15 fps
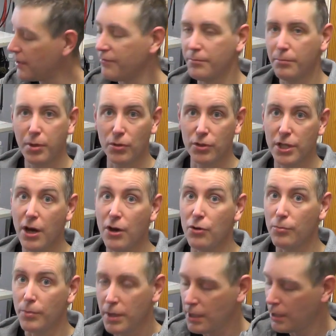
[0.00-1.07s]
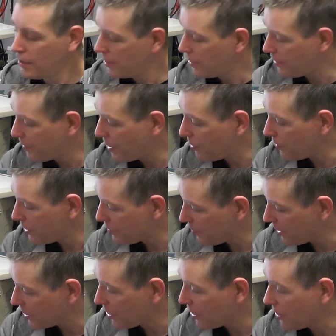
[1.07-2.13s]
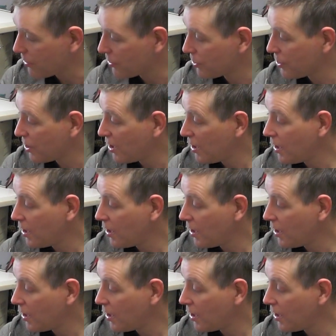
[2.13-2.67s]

even plugged home at the moment because